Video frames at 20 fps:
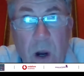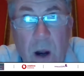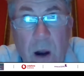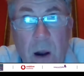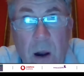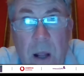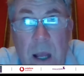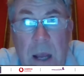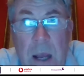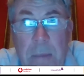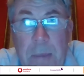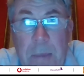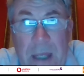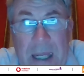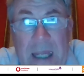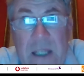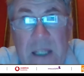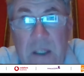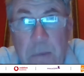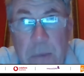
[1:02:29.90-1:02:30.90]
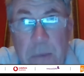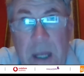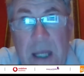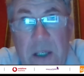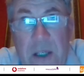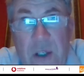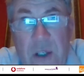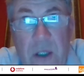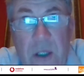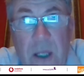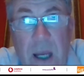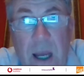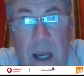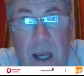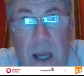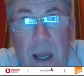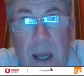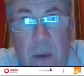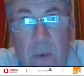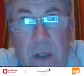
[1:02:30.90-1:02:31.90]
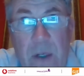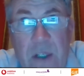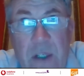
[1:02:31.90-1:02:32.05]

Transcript: in the response to COVID, where